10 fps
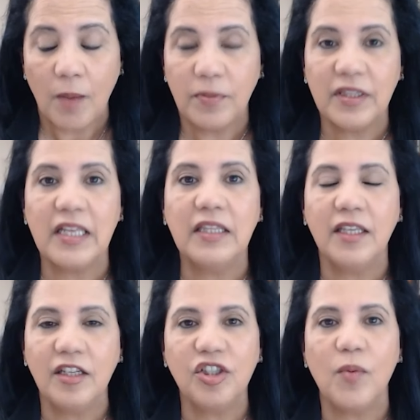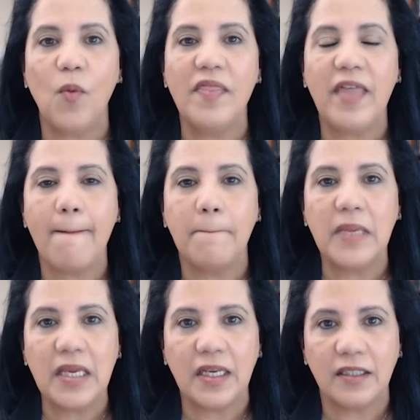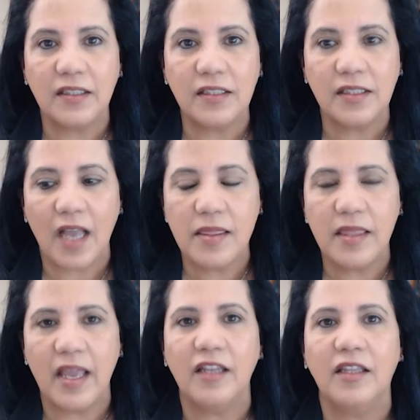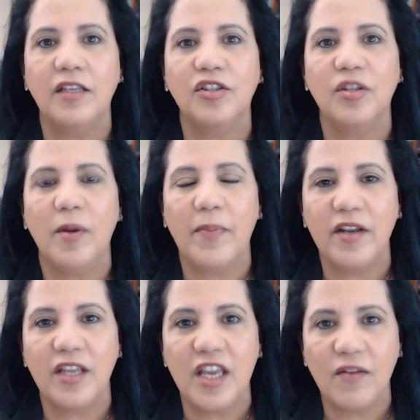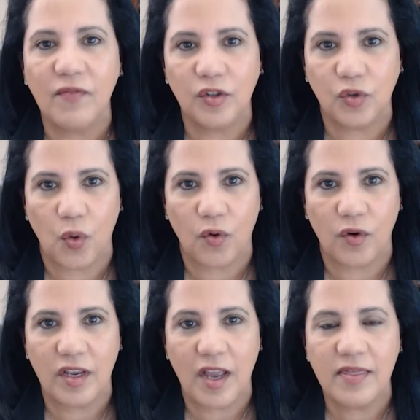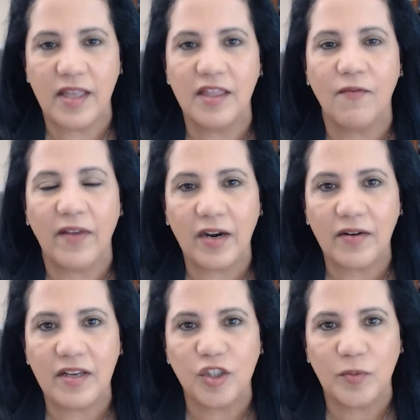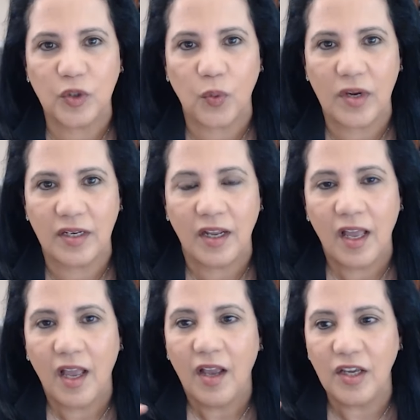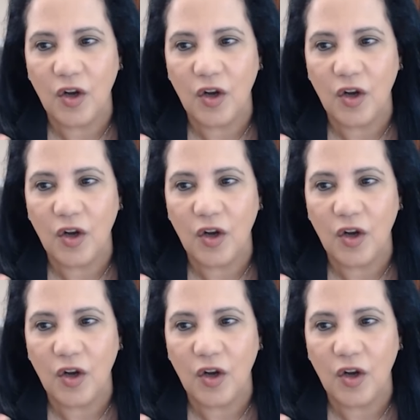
but then teach them what that means, and then teach them about inventory, and then the variance between, you